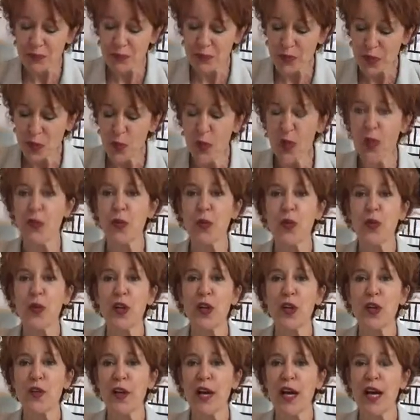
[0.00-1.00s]
whether
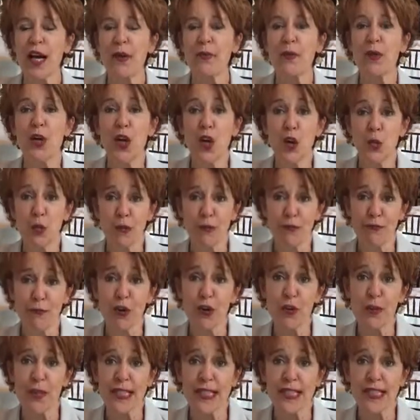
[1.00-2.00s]
we're um,
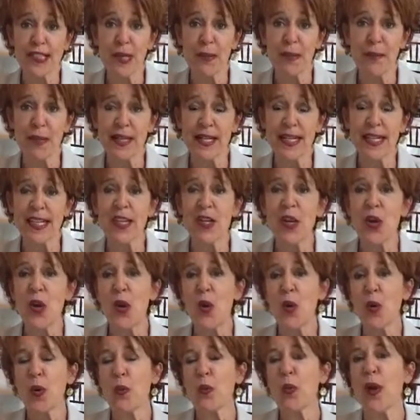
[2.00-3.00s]
referring somebody
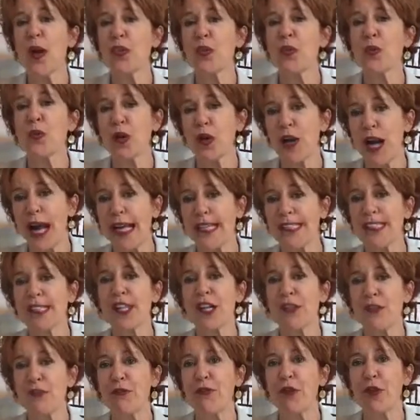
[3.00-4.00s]
or whether we're
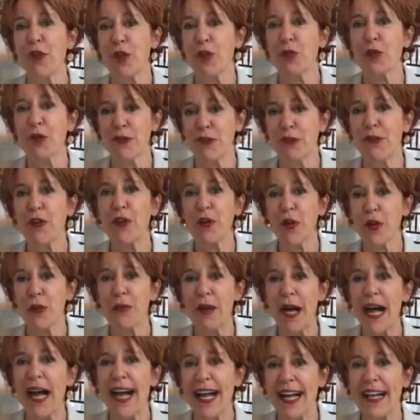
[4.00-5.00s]
asking for a referral
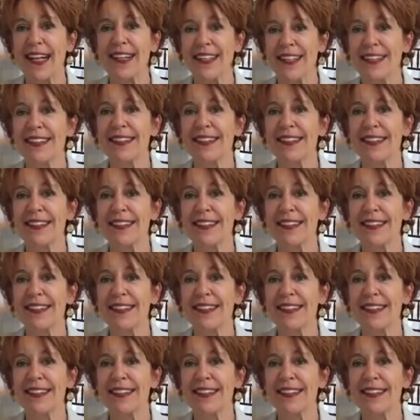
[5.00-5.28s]
back.